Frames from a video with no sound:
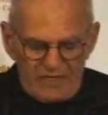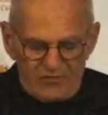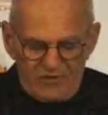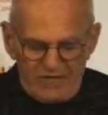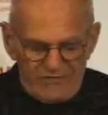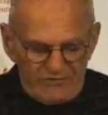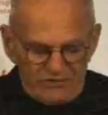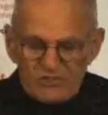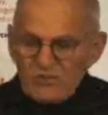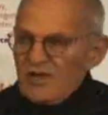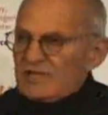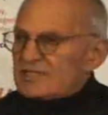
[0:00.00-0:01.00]
grateful to
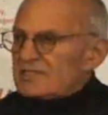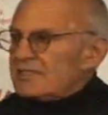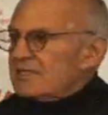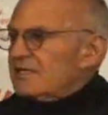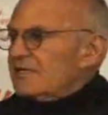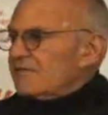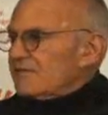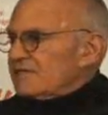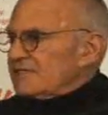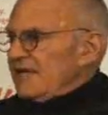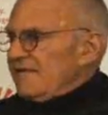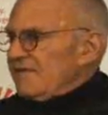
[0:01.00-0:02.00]
us for
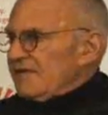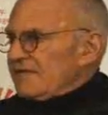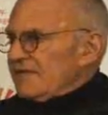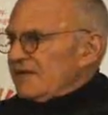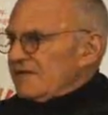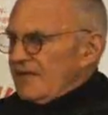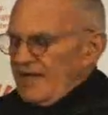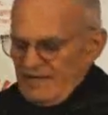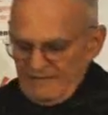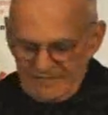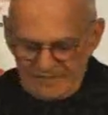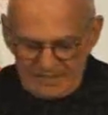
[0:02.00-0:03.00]
saving their lives.